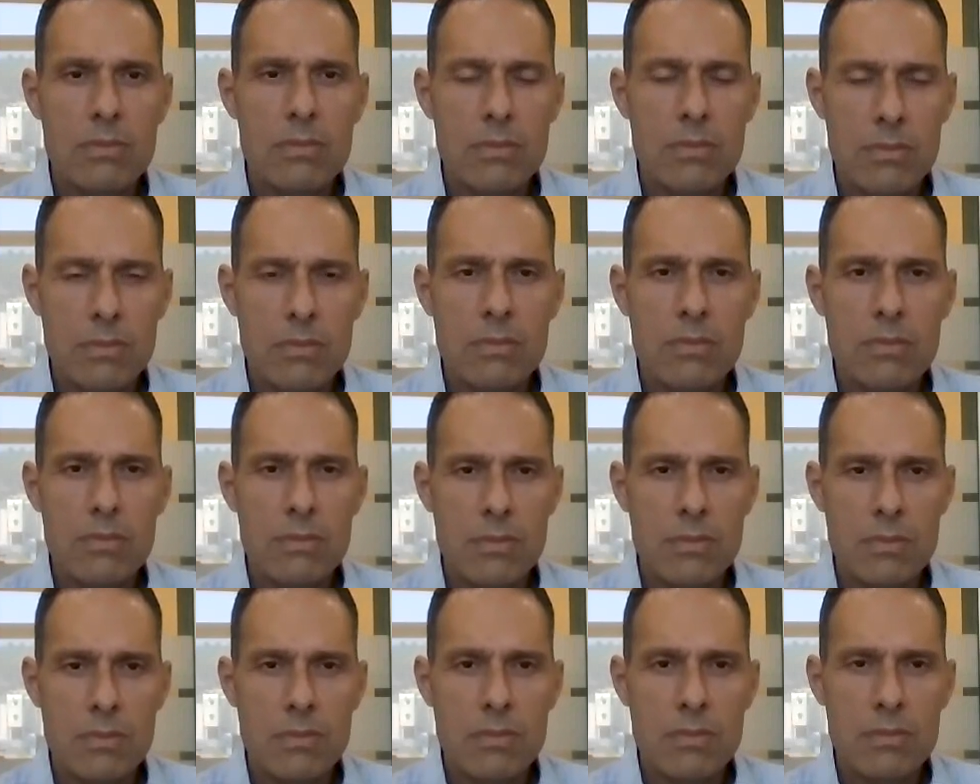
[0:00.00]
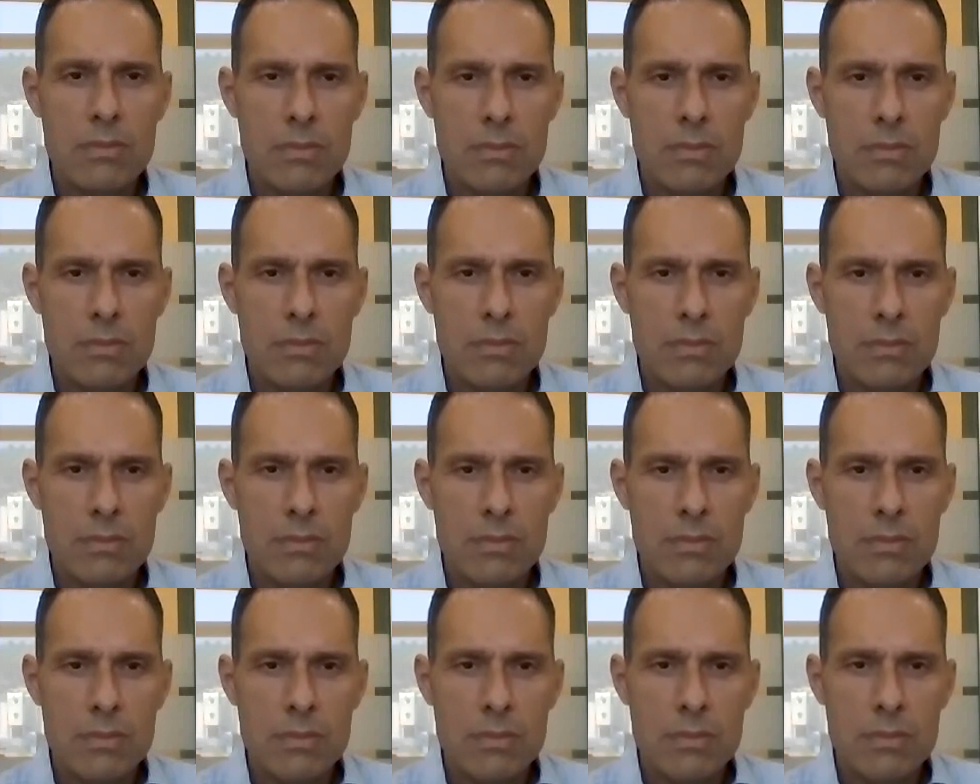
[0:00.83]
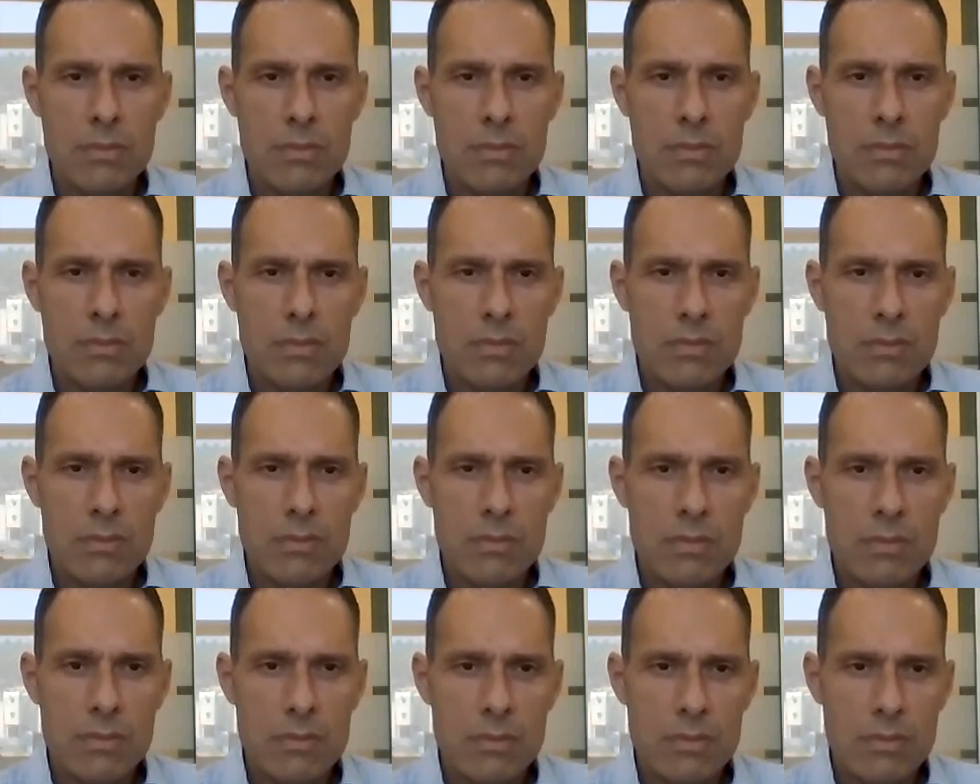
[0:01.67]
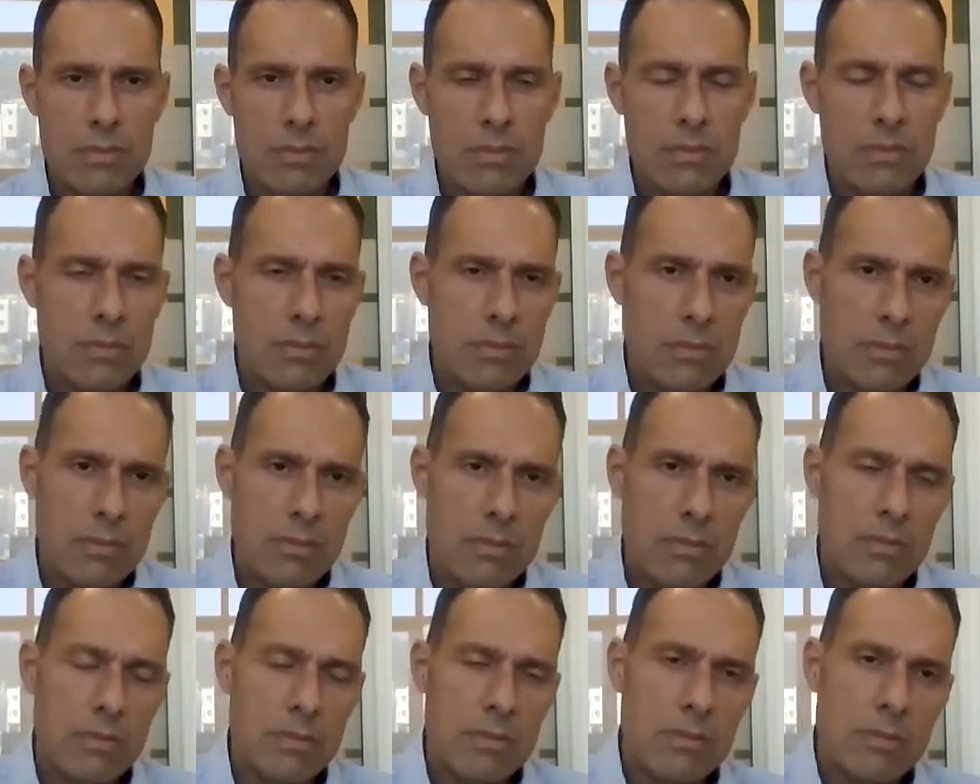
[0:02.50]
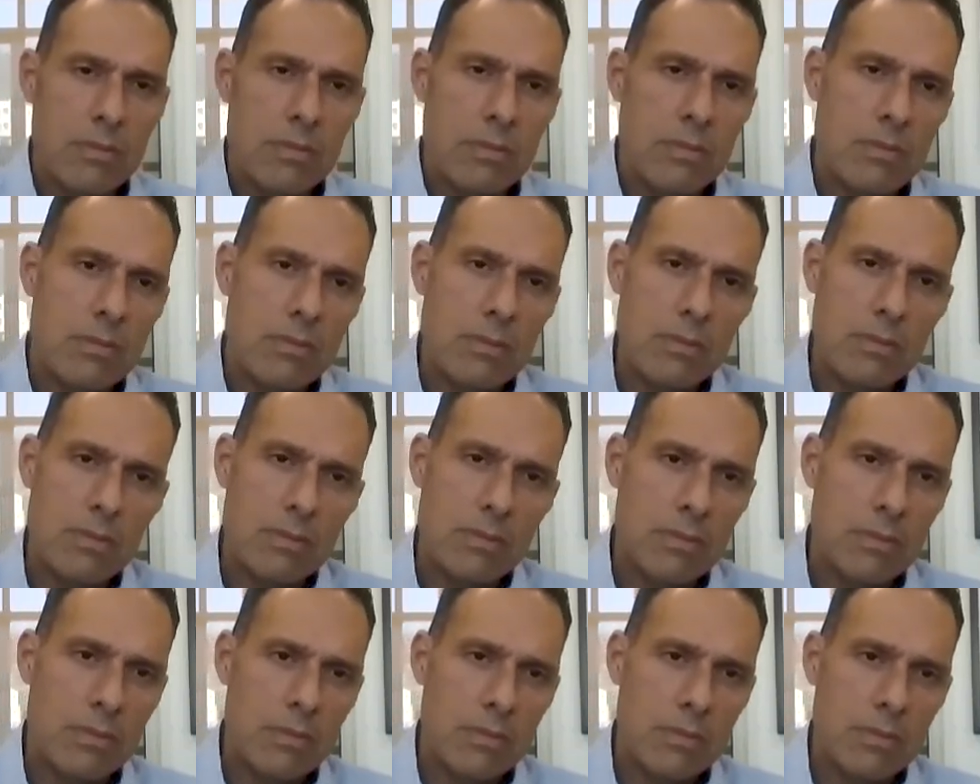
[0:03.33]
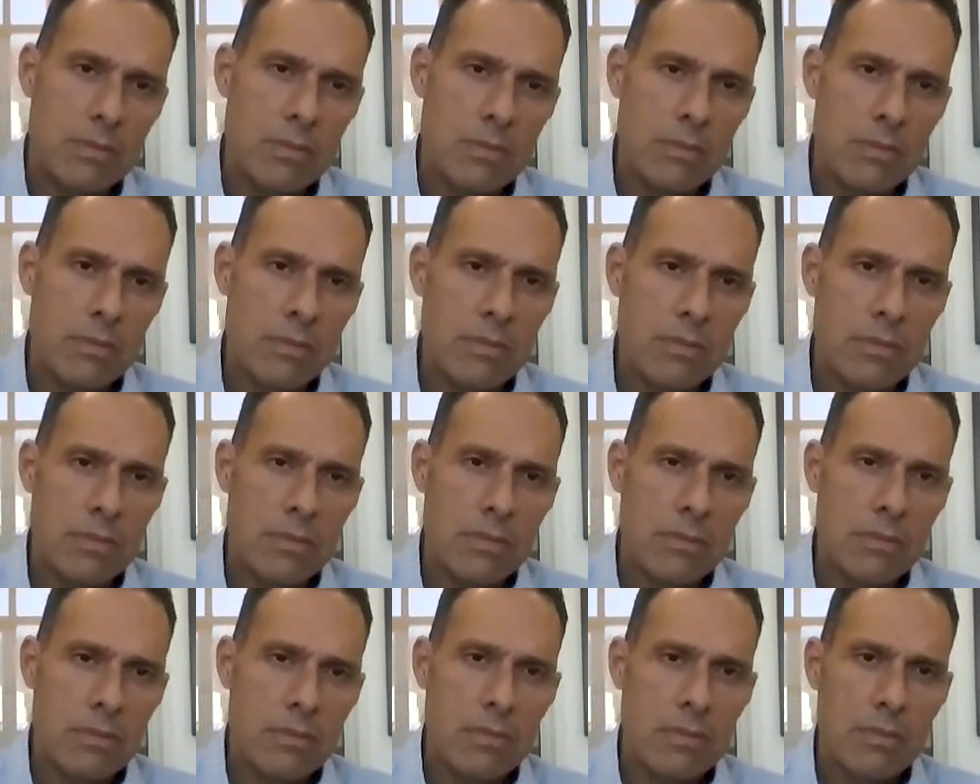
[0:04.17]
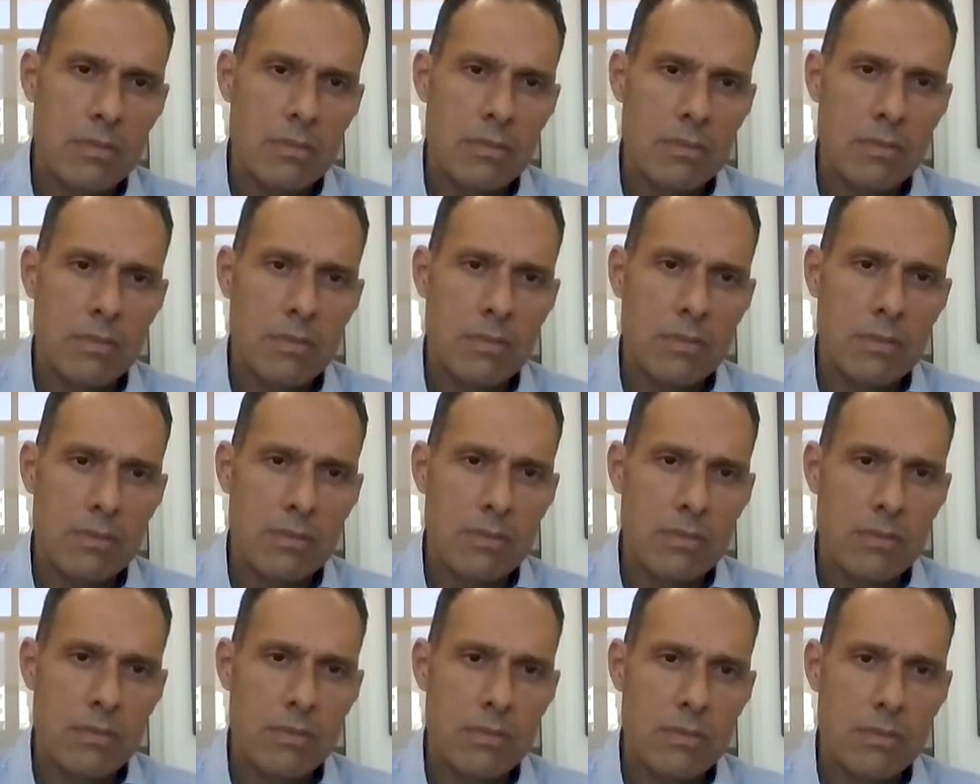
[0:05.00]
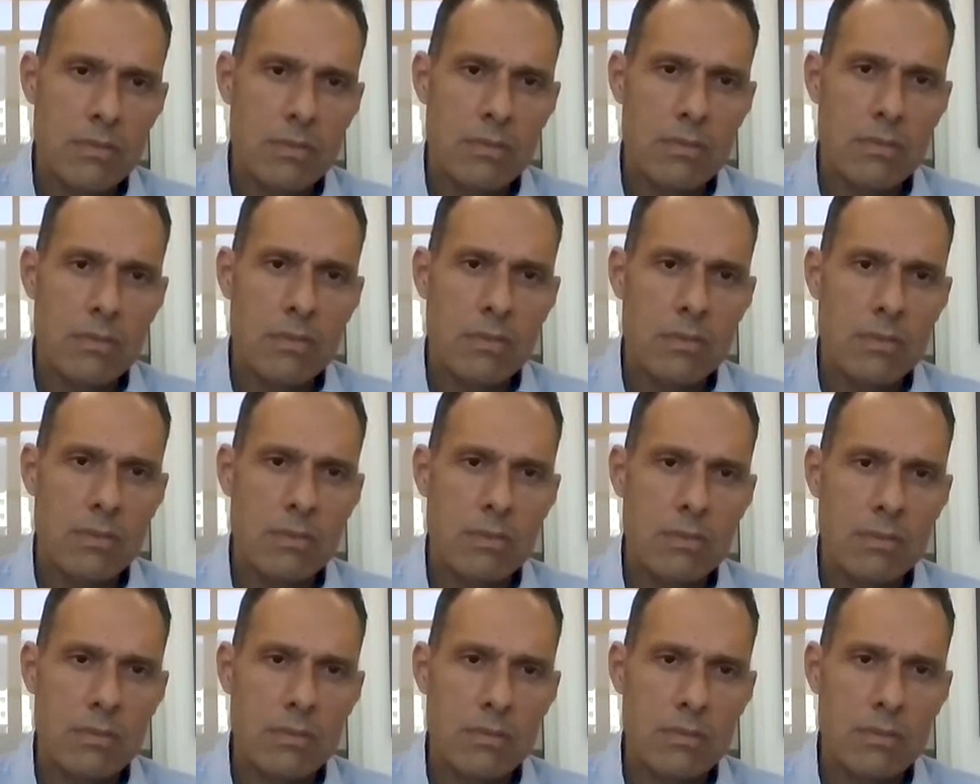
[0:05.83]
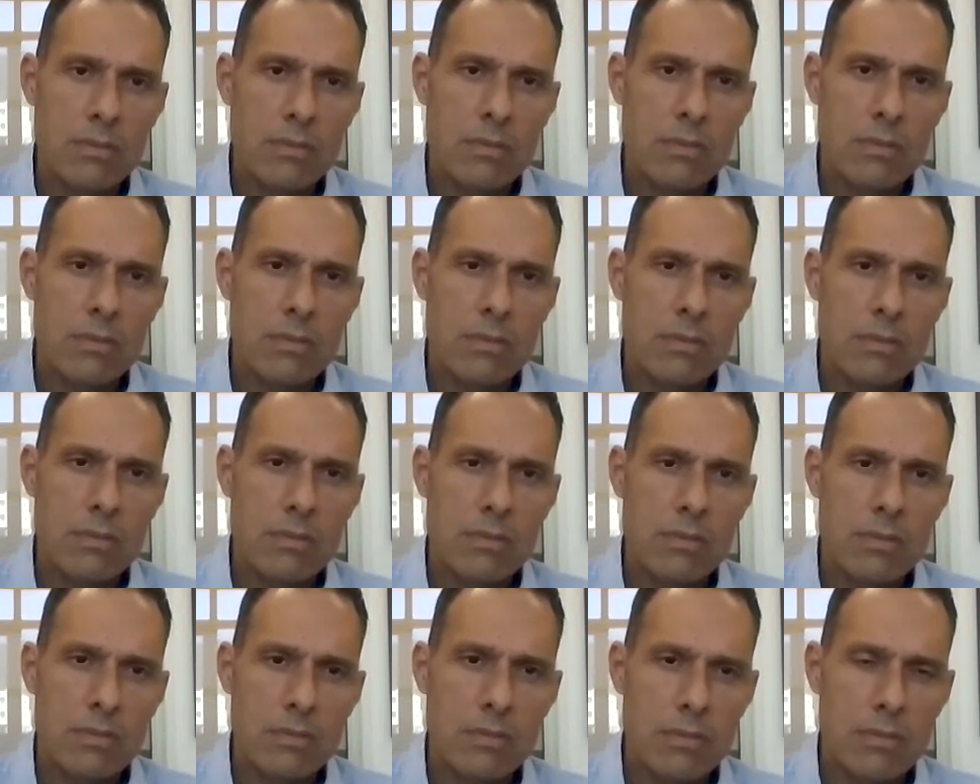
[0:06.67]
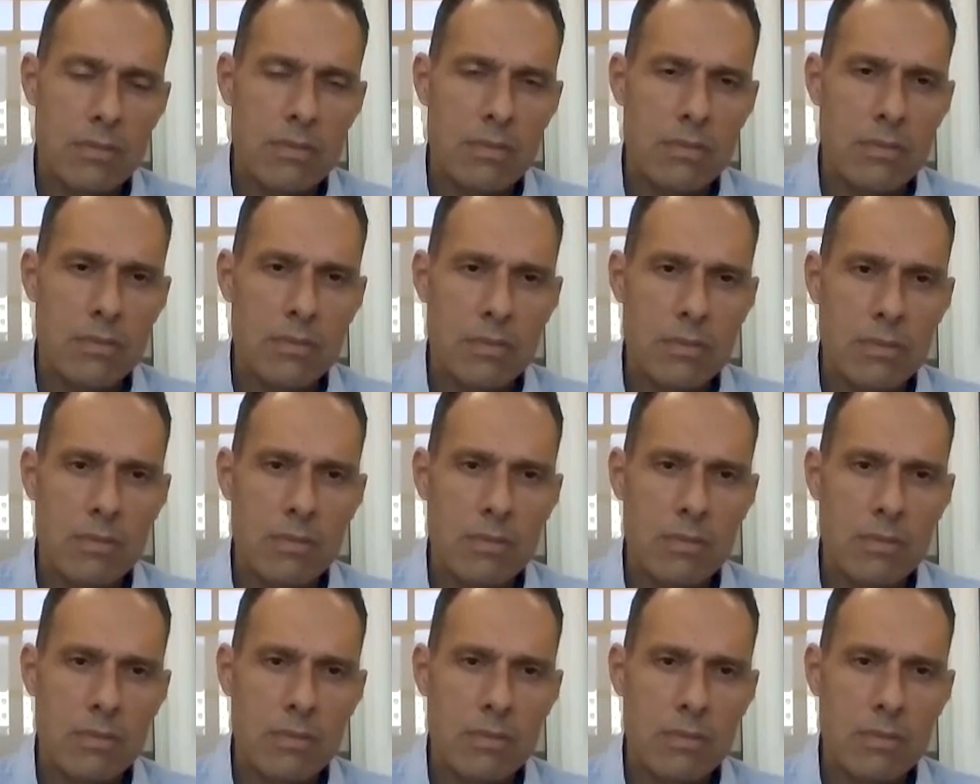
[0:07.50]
No words are spoken by the person on screen.